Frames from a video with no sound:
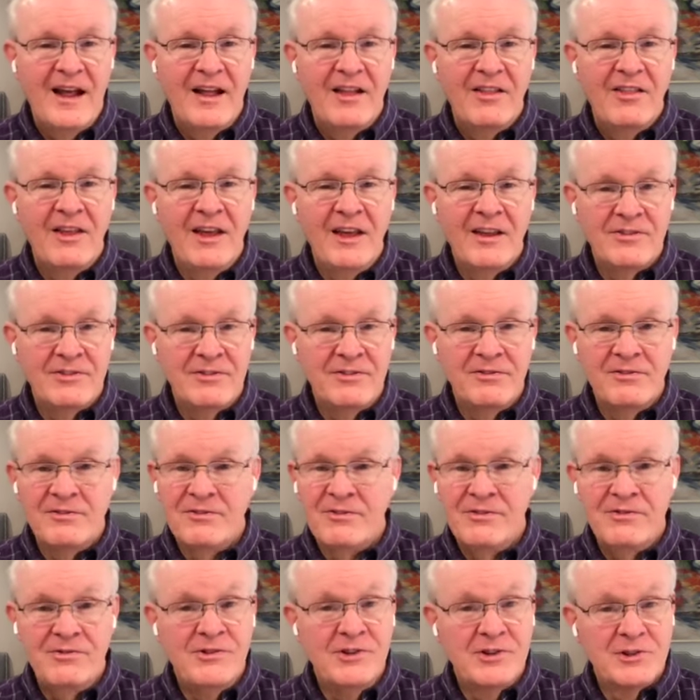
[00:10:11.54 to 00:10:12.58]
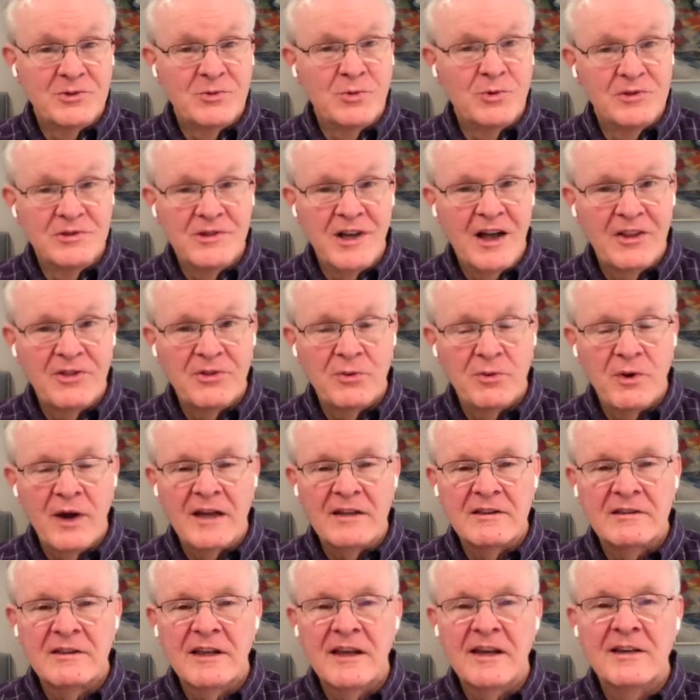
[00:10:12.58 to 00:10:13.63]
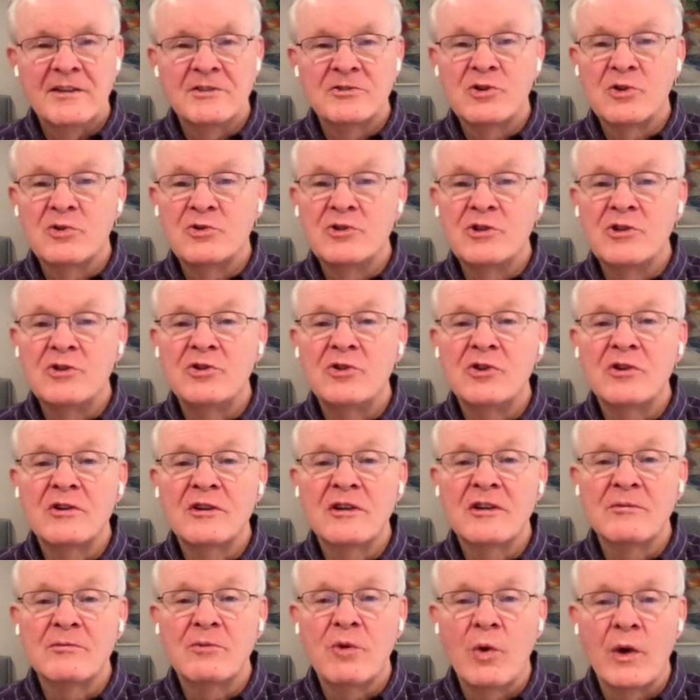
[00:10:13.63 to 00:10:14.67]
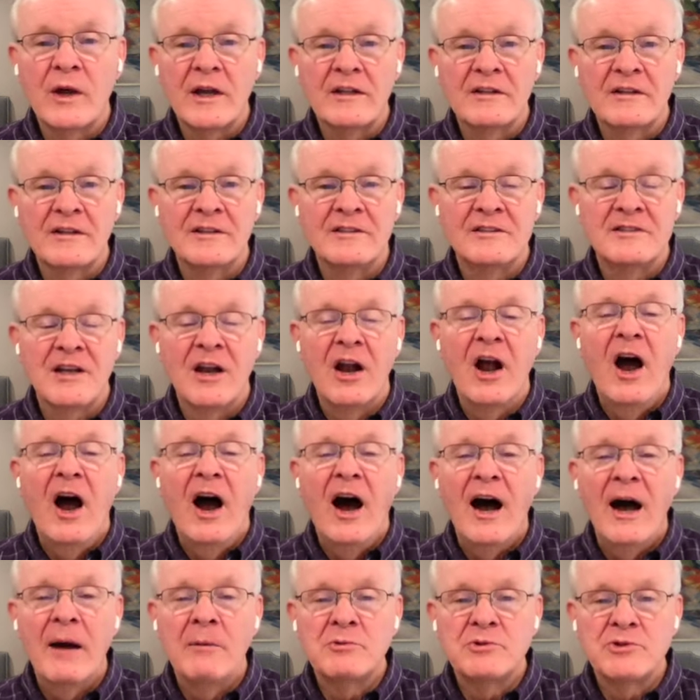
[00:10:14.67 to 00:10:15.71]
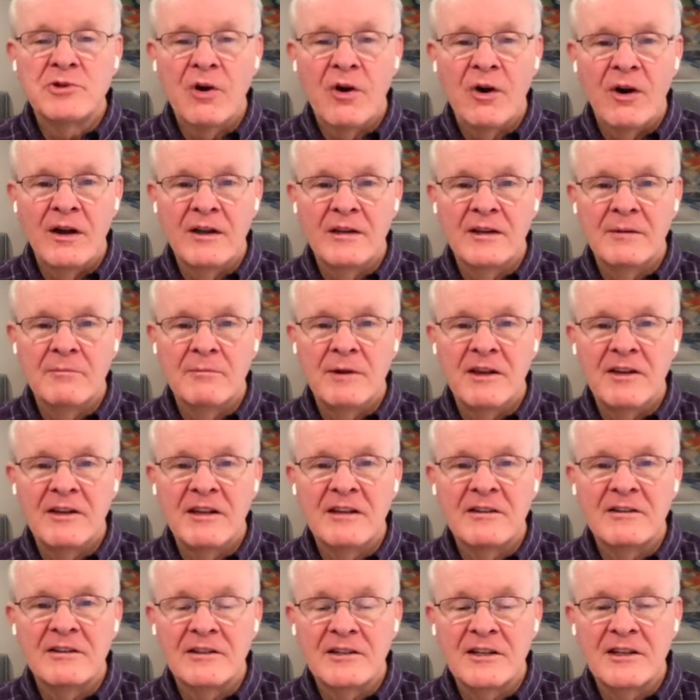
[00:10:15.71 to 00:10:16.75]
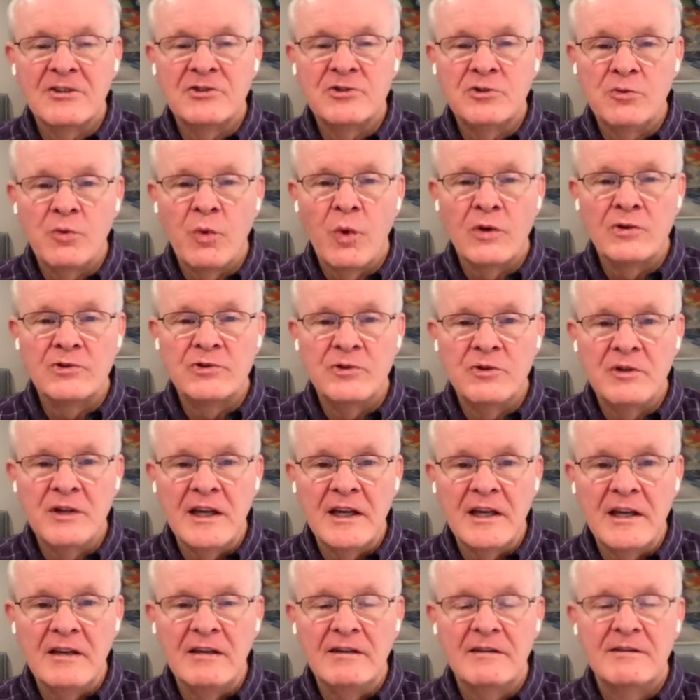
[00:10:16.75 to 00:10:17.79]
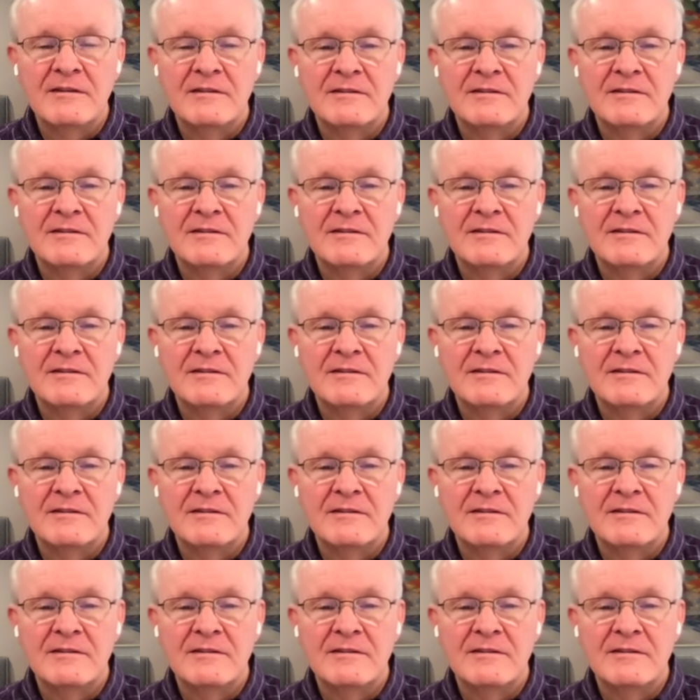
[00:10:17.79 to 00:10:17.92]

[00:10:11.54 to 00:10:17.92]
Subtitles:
that this was not the right thing. So she took it quickly and said, "I'm sorry, let me get you what you need."